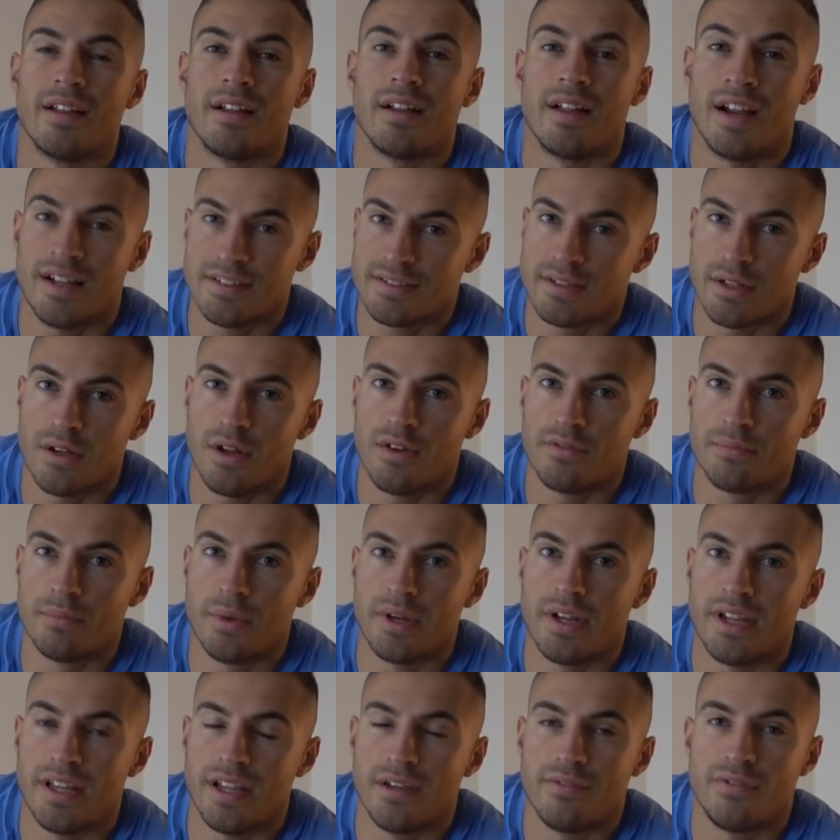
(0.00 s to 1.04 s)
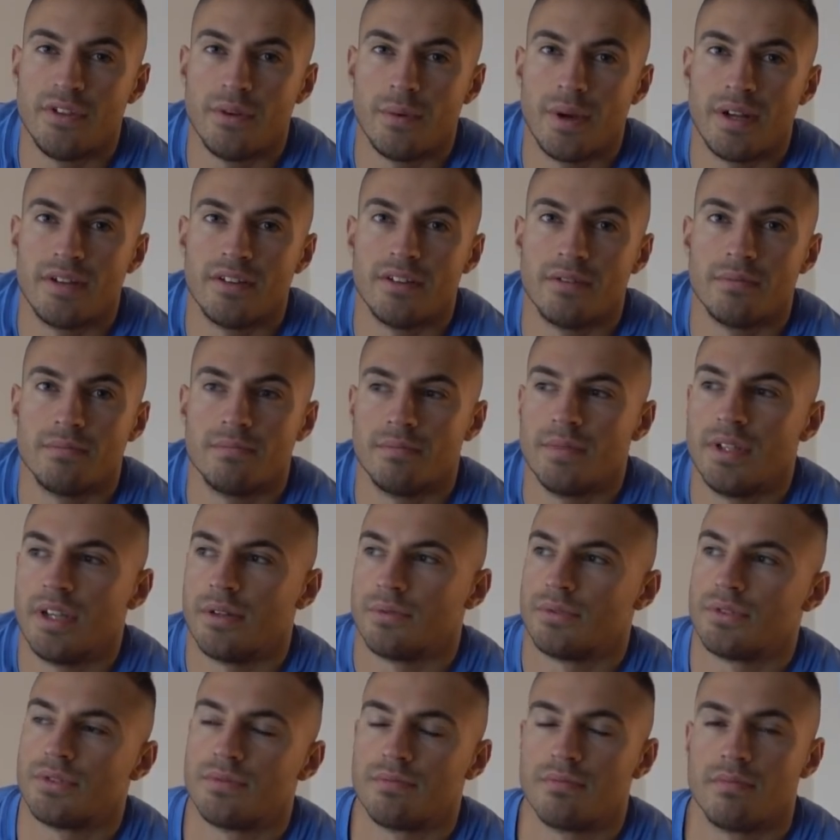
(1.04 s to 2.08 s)
and that's a lot of money if you end up, you know,
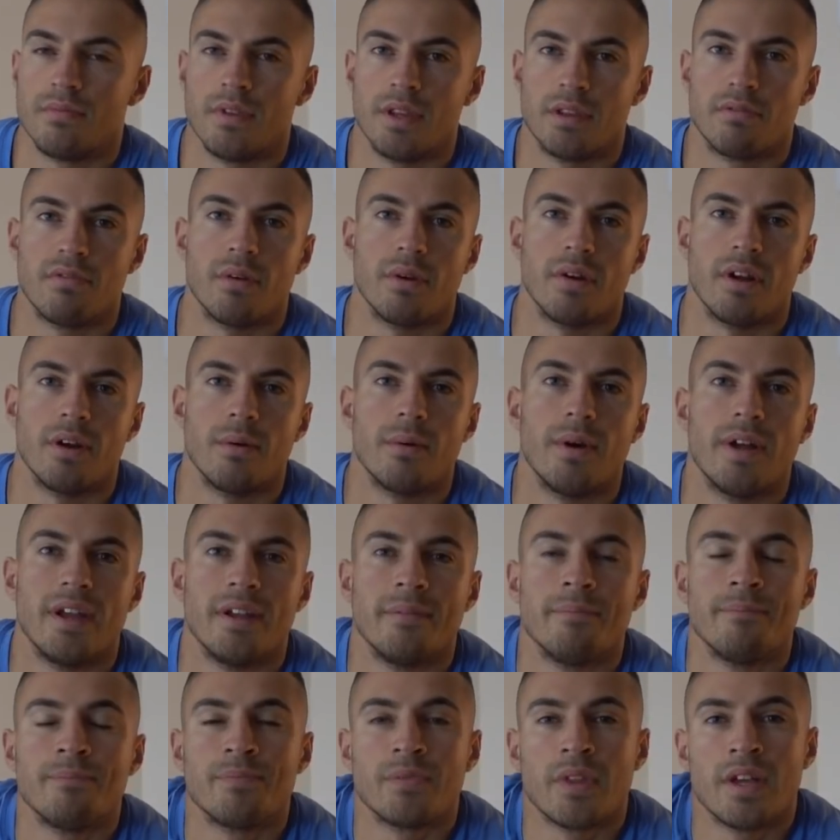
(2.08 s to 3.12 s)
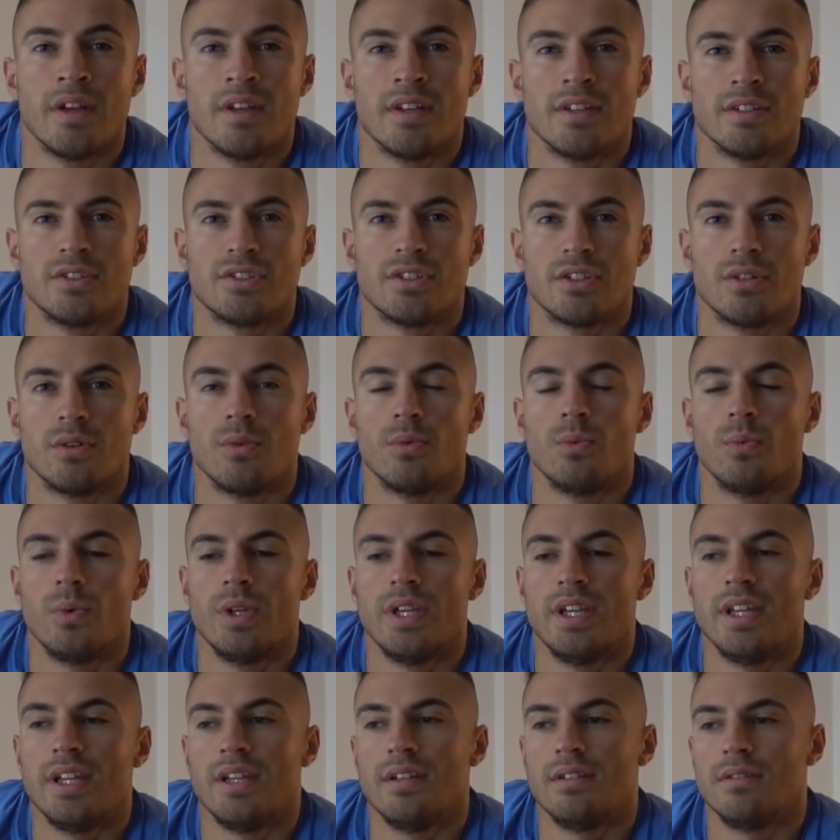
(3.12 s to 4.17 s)
just throwing it away. So
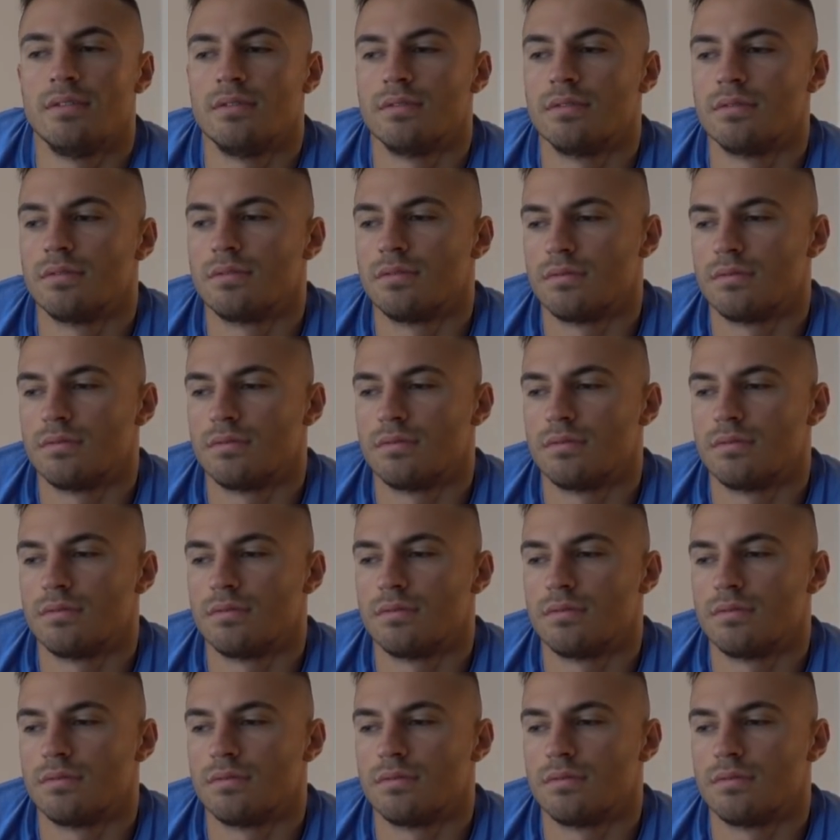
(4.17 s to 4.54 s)
we